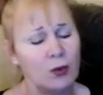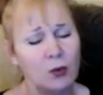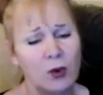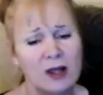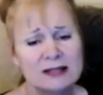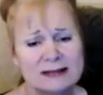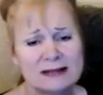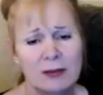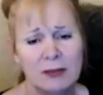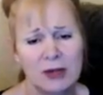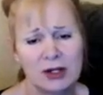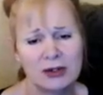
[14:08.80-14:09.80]
Once
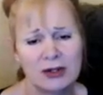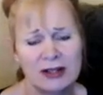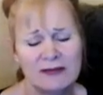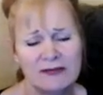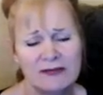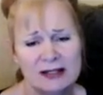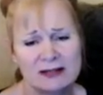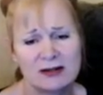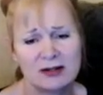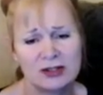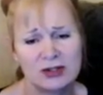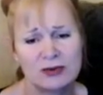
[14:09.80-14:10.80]
Mercury and Venus
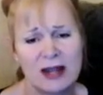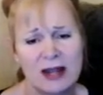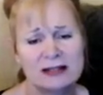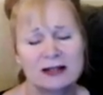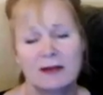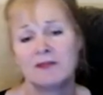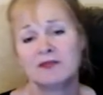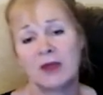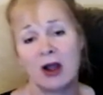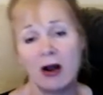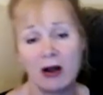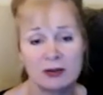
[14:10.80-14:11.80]
are direct,
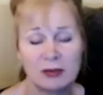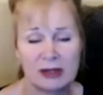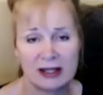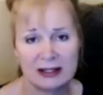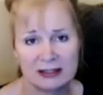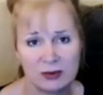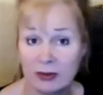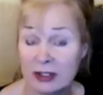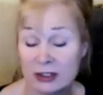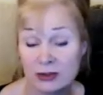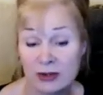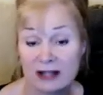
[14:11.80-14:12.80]
all the planets will
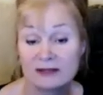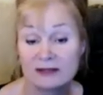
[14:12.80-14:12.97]
be direct